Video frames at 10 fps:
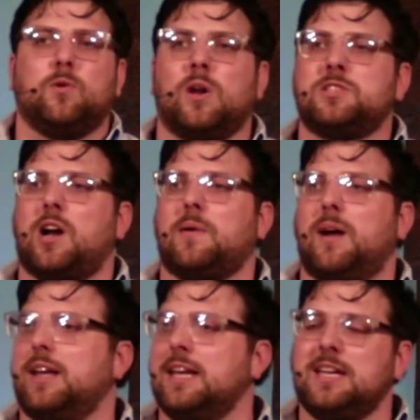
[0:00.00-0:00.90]
want to talk about
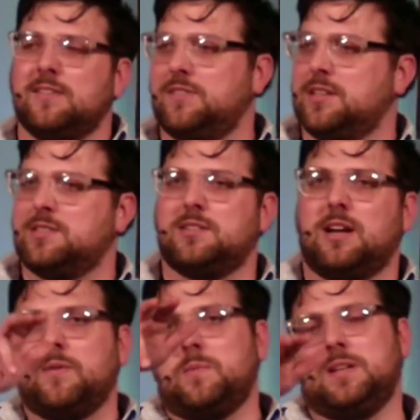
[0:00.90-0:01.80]
any of this, I'm
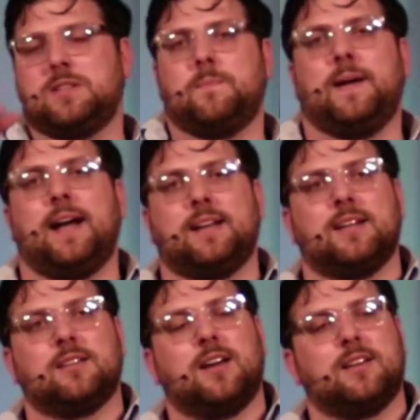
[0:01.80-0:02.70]
going to be at the back and I'd,
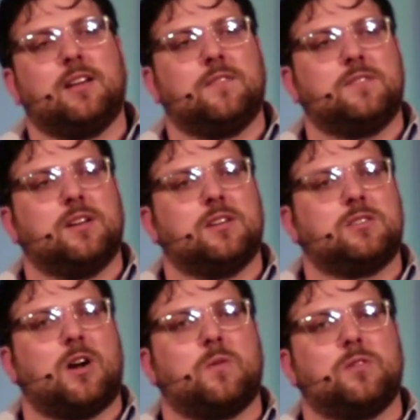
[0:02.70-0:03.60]
I'd love to
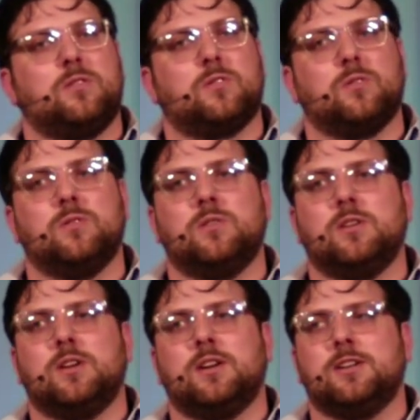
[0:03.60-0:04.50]
talk with you through
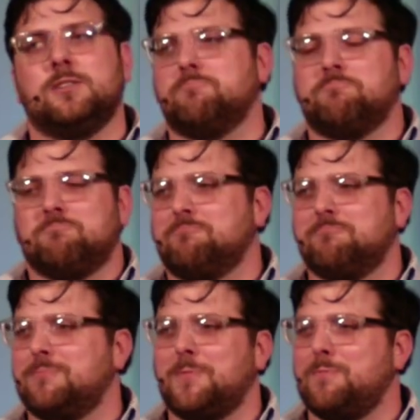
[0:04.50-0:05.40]

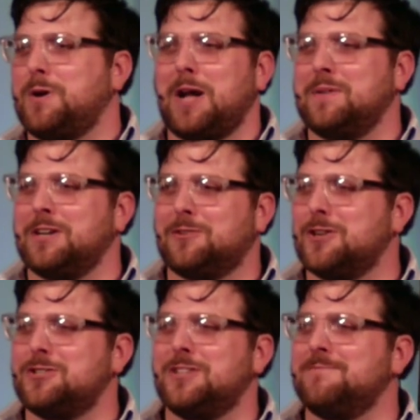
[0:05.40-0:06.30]
becoming a
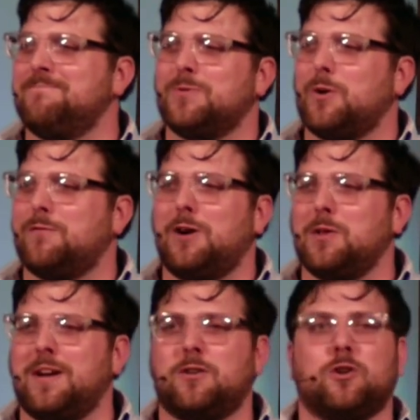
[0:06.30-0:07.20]
Christian, or following
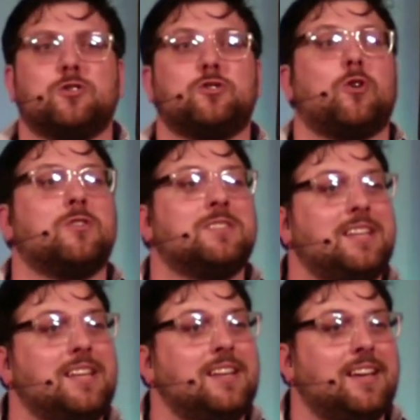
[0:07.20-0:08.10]
after
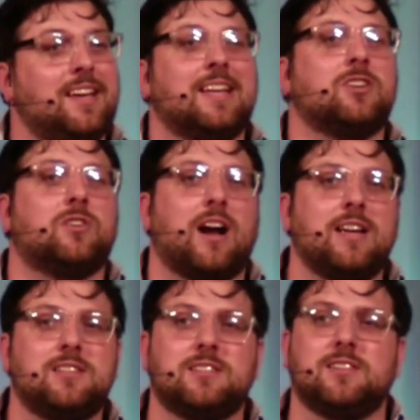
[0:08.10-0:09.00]
certainty in
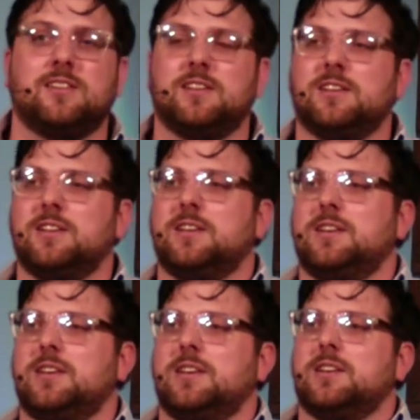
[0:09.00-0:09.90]
Christ.
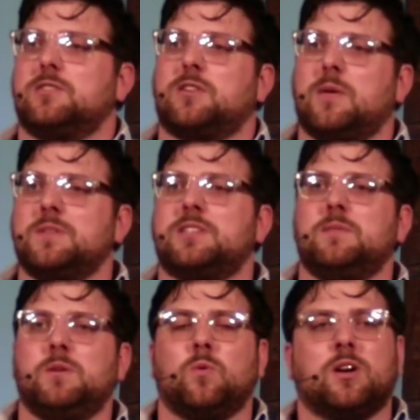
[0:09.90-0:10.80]
So come and see
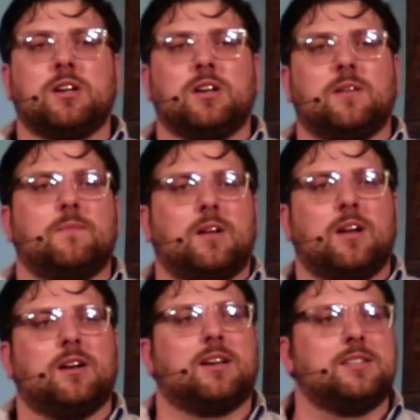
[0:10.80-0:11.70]
me. We're going to
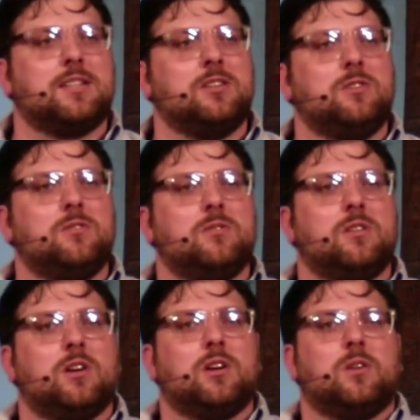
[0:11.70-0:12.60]
uh, continue
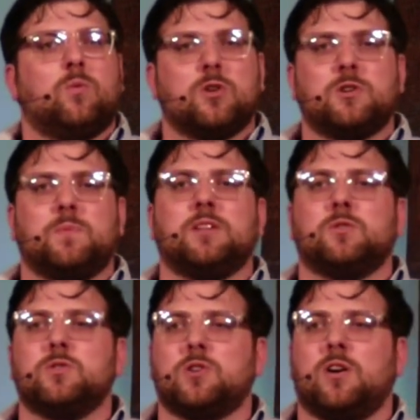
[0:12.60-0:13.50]
worshiping
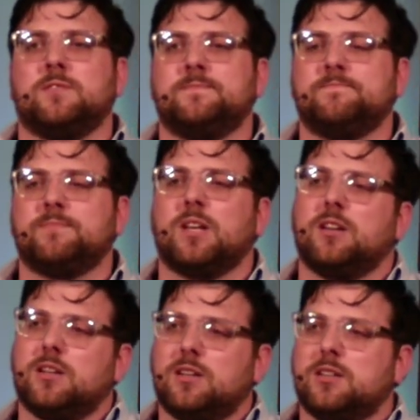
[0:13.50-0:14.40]
through song.
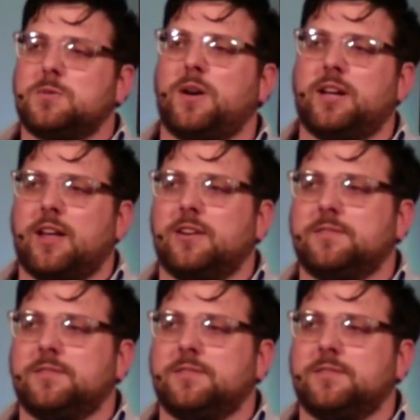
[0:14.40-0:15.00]
Let's pray together.